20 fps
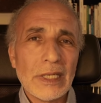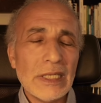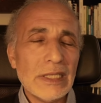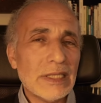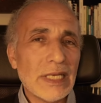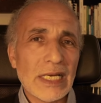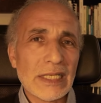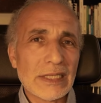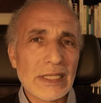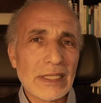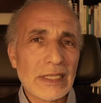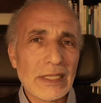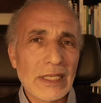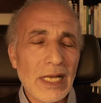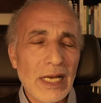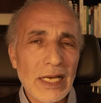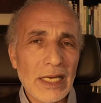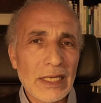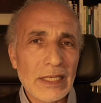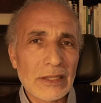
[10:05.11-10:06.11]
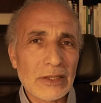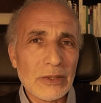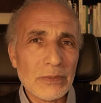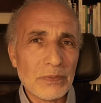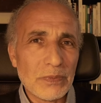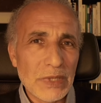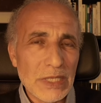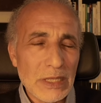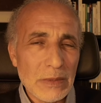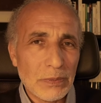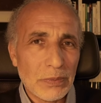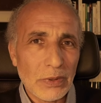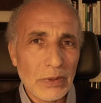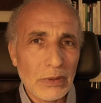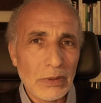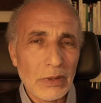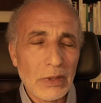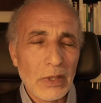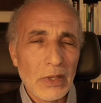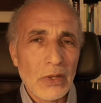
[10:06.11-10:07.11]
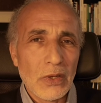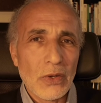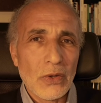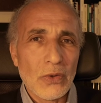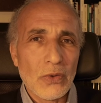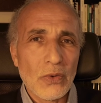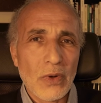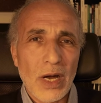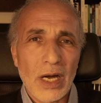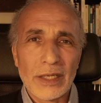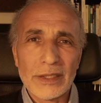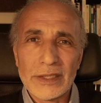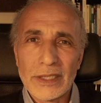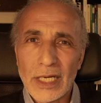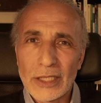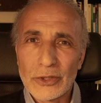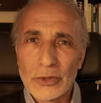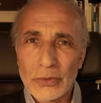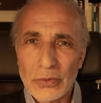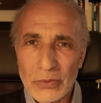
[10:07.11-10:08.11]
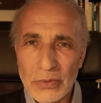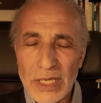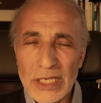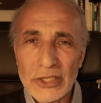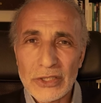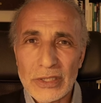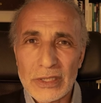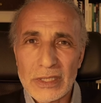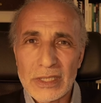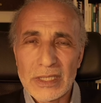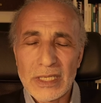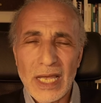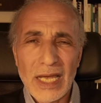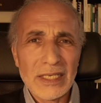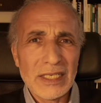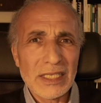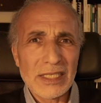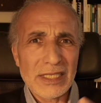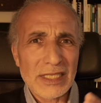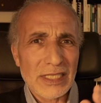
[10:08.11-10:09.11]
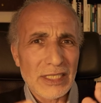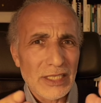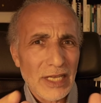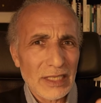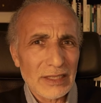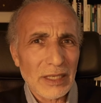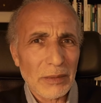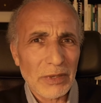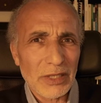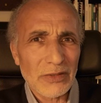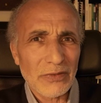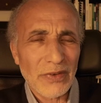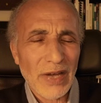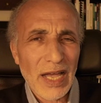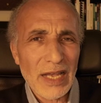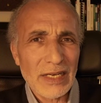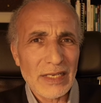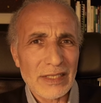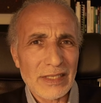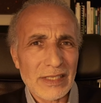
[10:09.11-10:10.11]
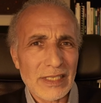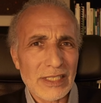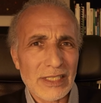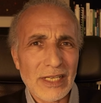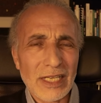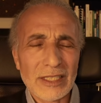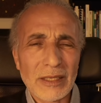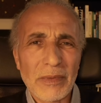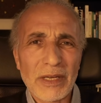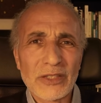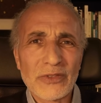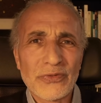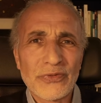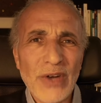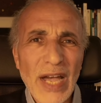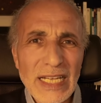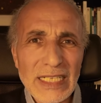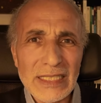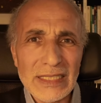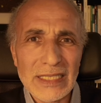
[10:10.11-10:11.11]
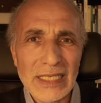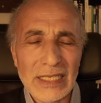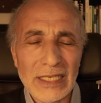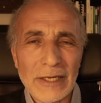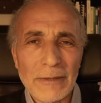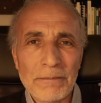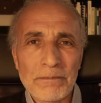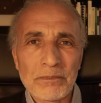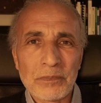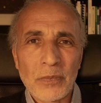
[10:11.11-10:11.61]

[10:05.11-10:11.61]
He doesn't like the people who are not courageous. And it's not about violence, it's not about fighting.